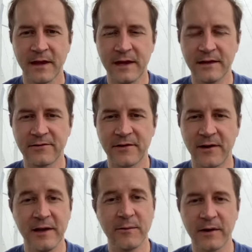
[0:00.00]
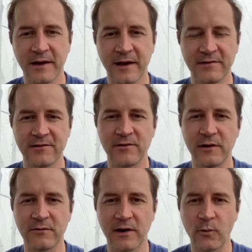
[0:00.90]
And so, anyway, case it's
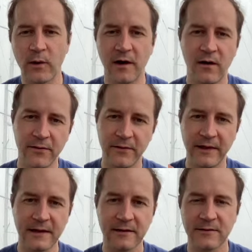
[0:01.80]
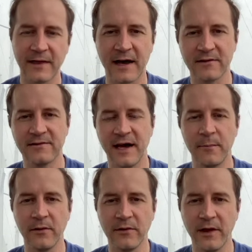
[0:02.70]
doing very well. The link to that is down
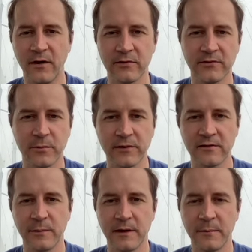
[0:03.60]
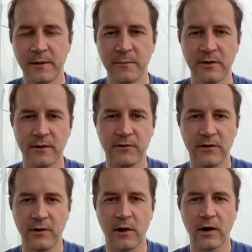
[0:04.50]
below, so please be a member if
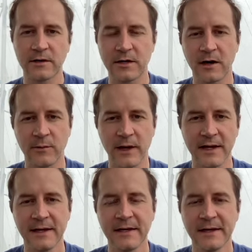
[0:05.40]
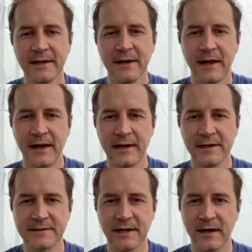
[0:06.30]
you aren't already.
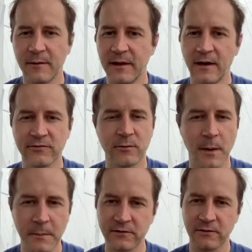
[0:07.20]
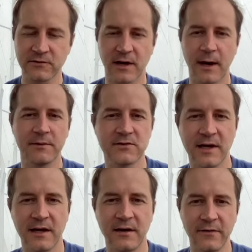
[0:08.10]
And, uh, and also remember to subscribe to this
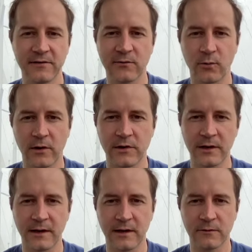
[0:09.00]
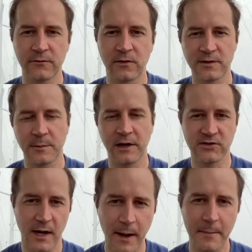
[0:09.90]
channel. This is where you're going to hear first about
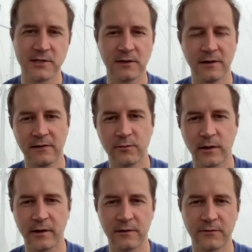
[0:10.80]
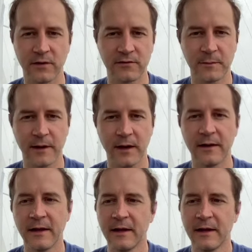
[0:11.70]
job opportunities, where you hear first about